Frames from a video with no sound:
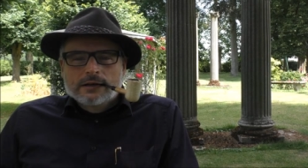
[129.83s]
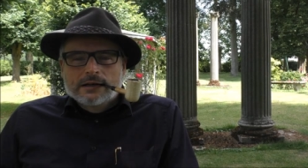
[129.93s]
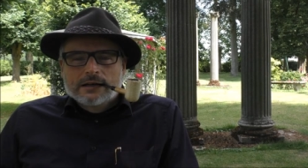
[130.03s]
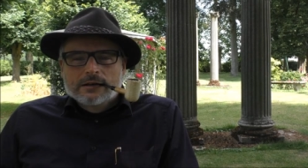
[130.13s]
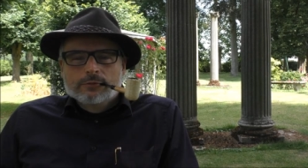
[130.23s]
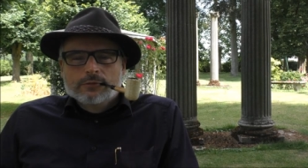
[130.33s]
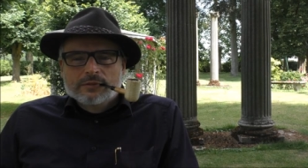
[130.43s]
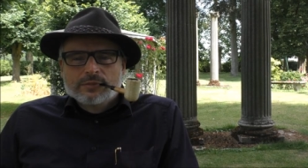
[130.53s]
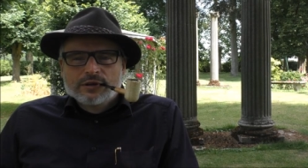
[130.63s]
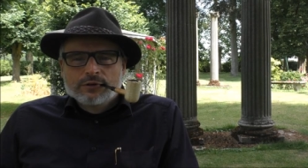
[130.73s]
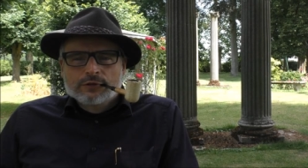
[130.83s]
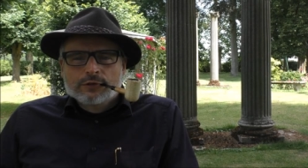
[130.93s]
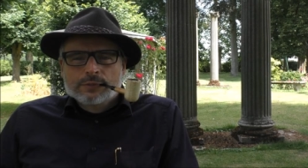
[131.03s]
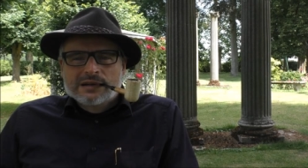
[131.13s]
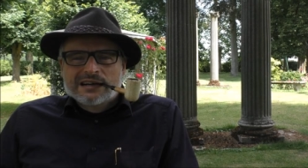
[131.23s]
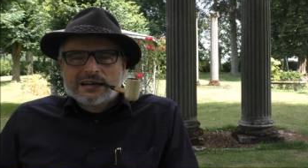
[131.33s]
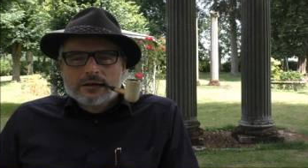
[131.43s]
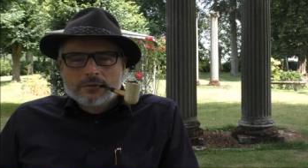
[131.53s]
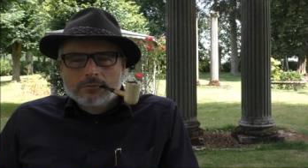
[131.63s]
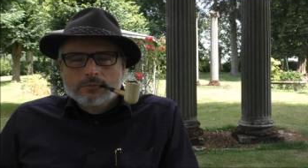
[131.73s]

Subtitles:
and with a beautiful park.